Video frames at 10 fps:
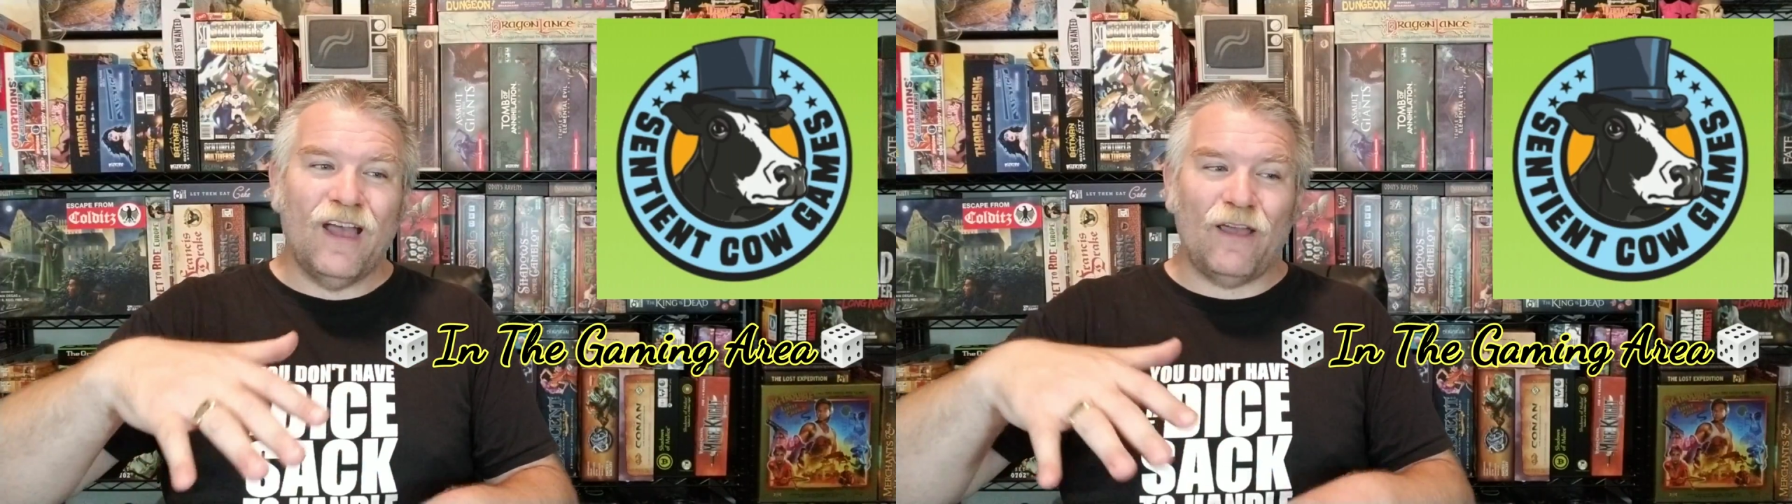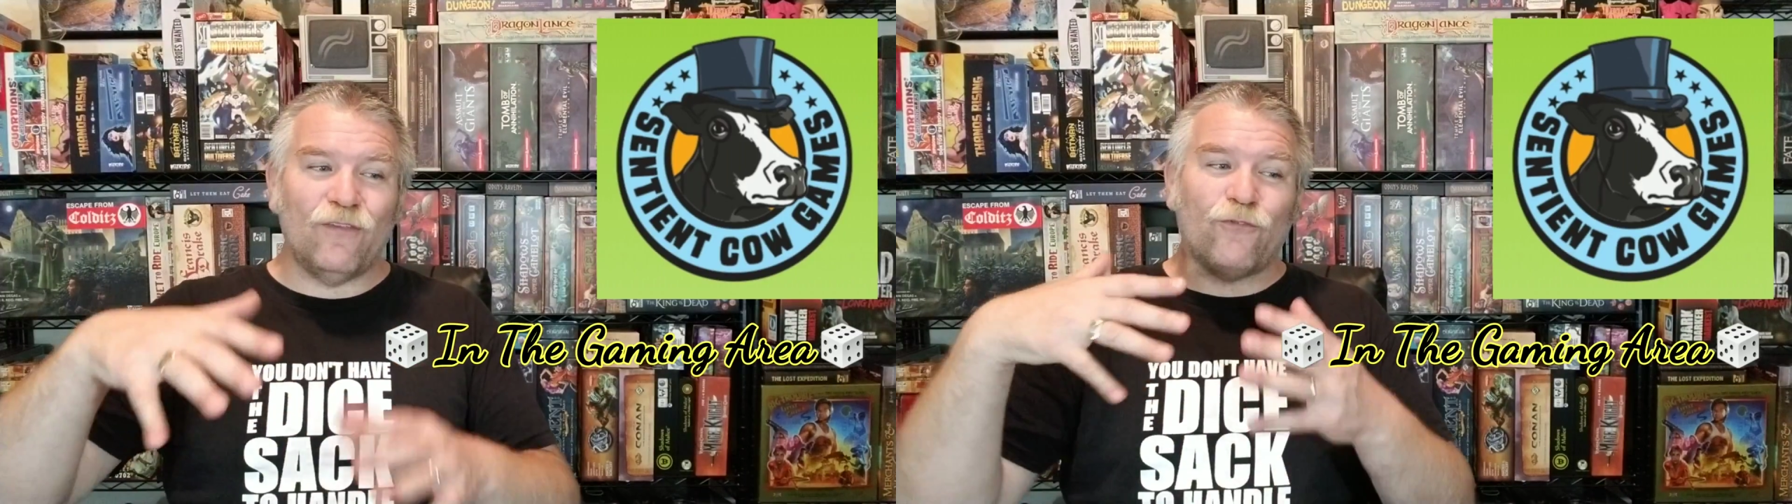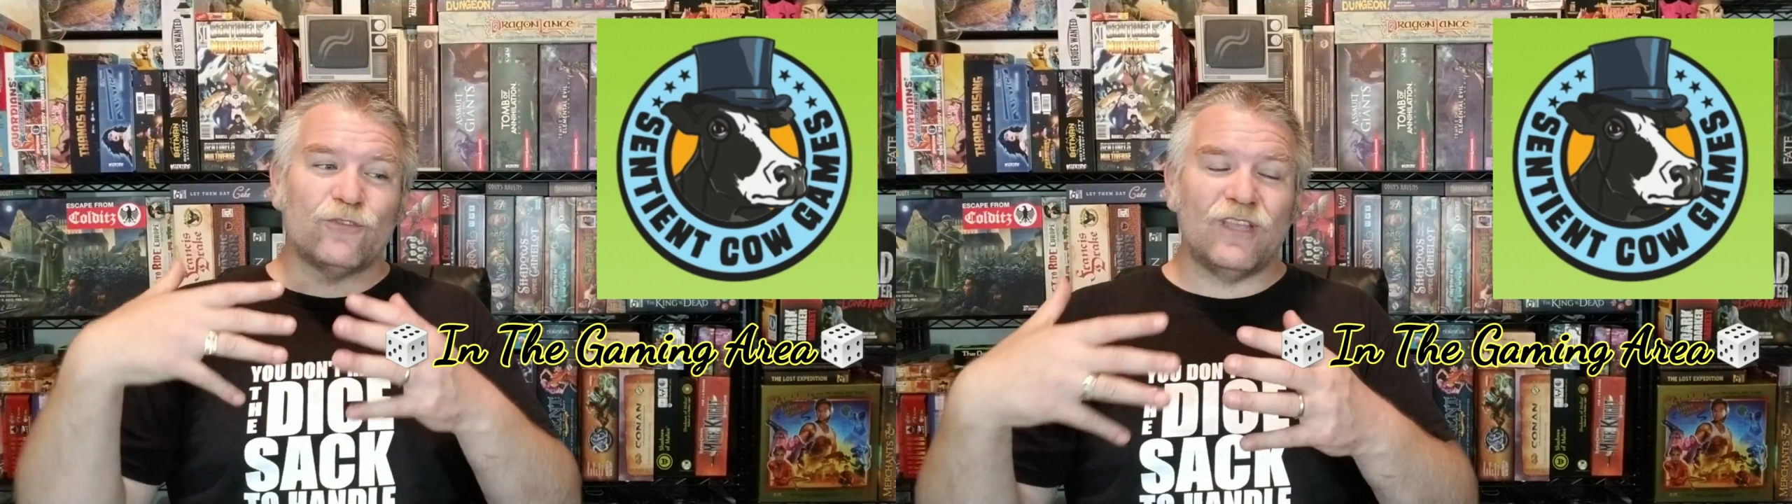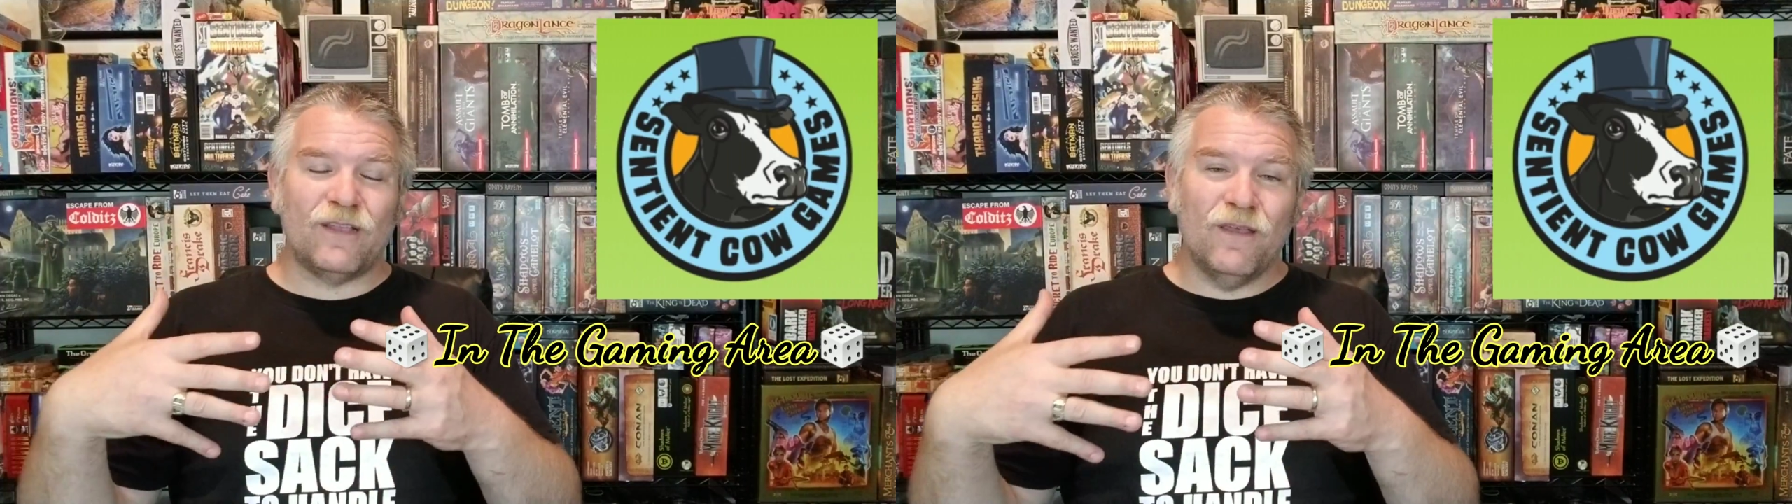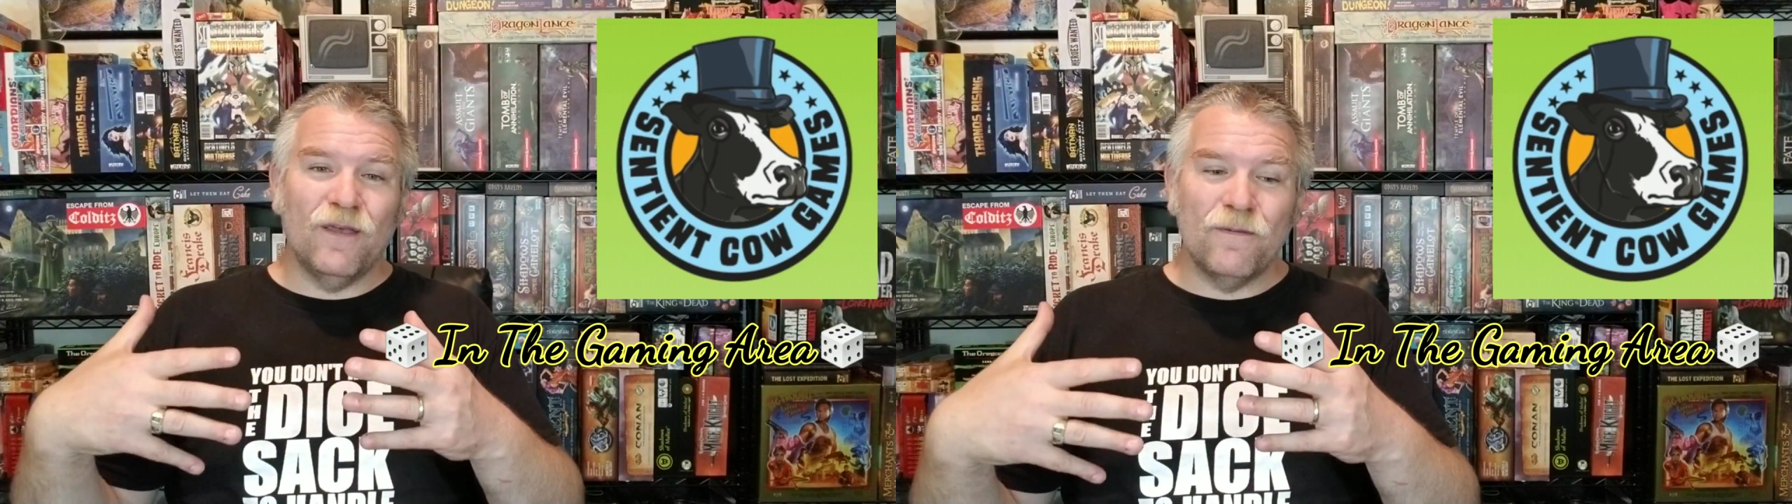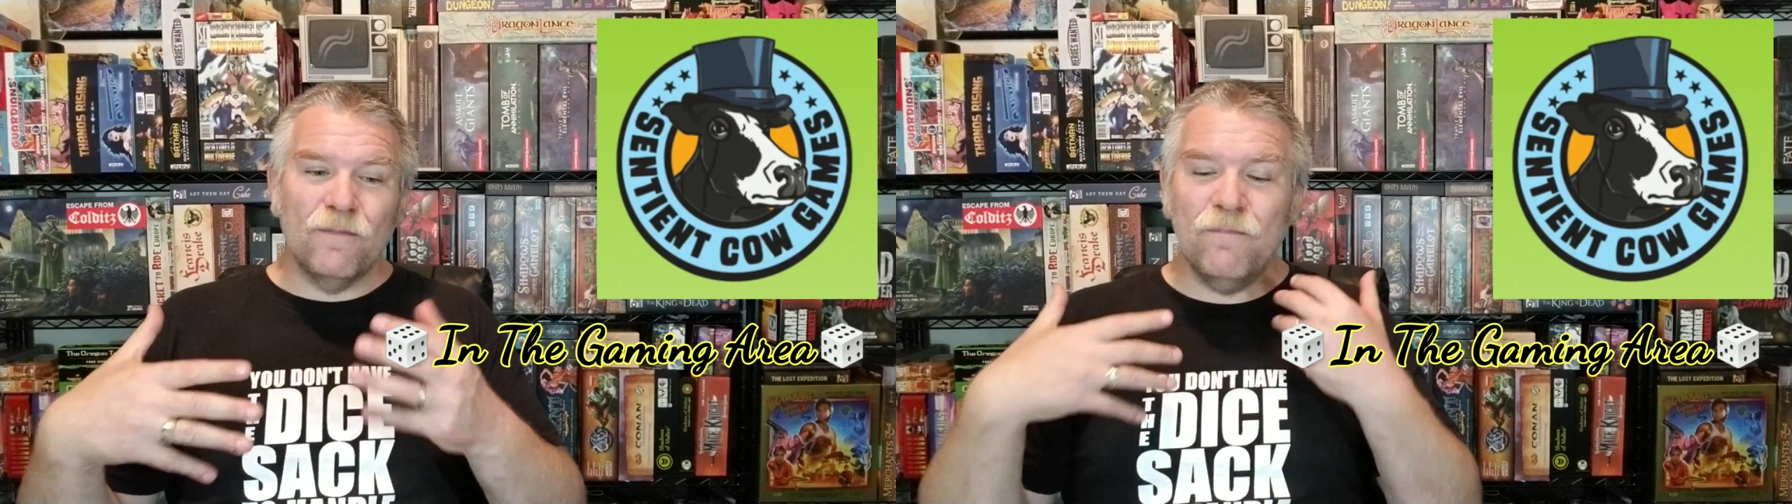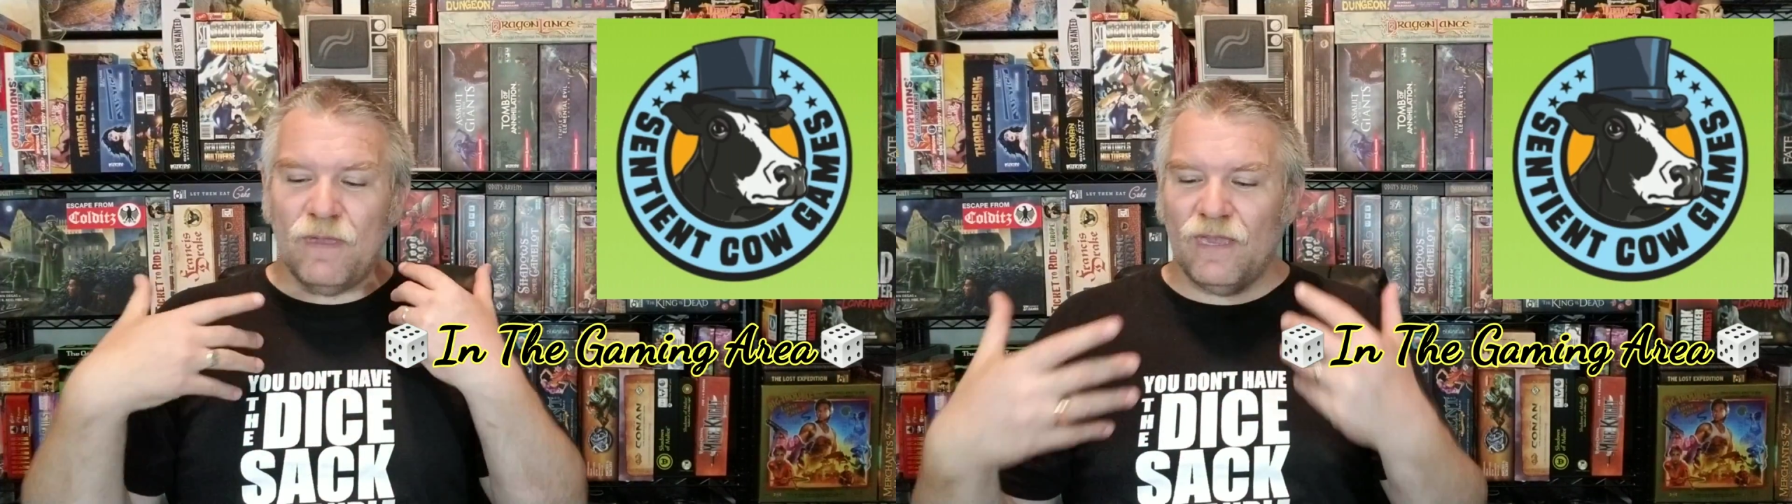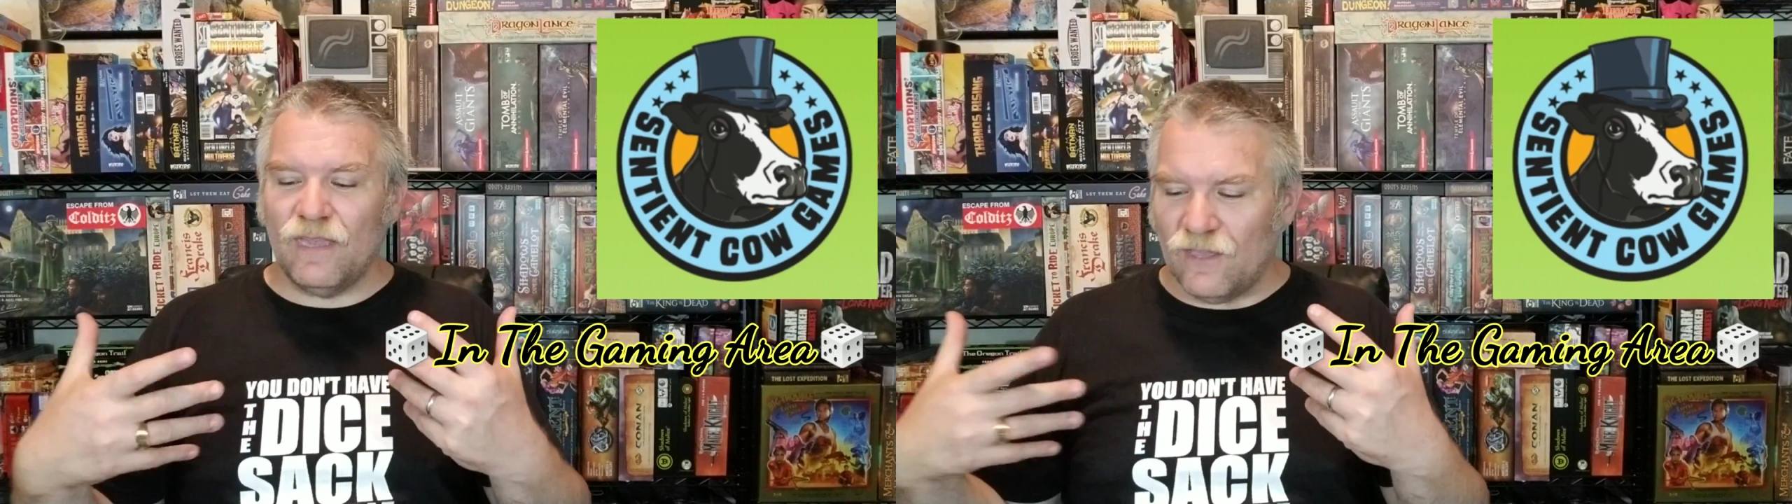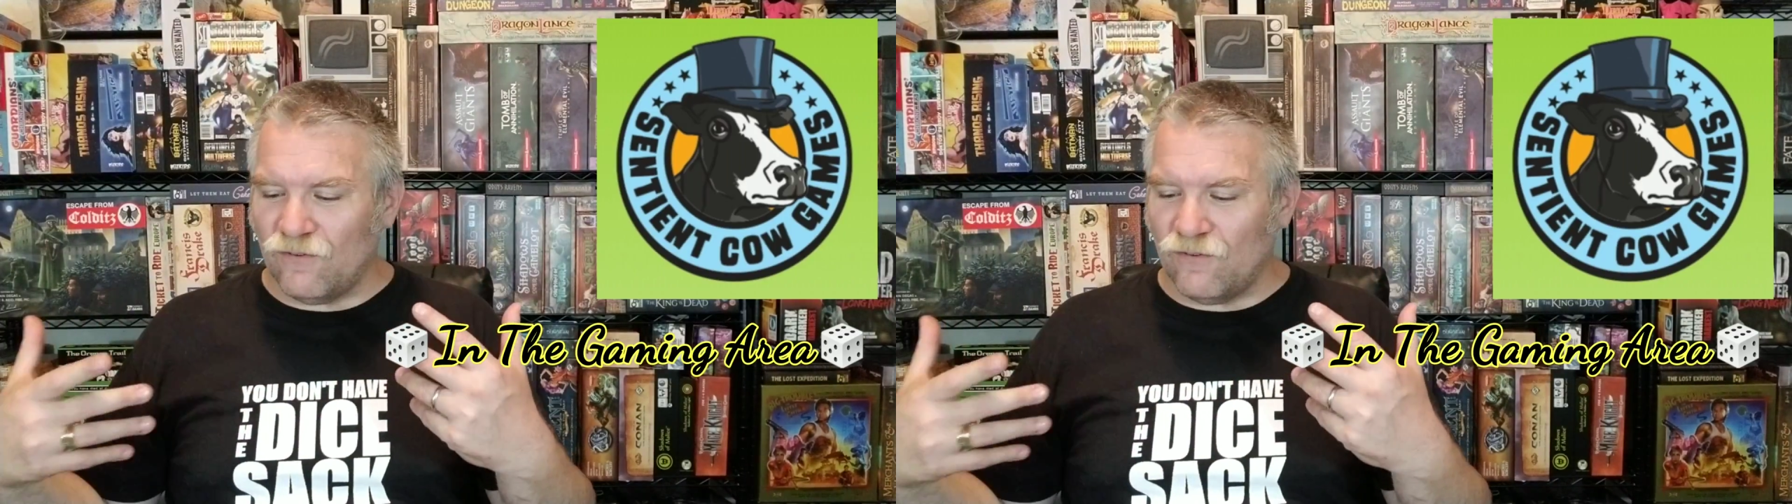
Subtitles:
the first thing me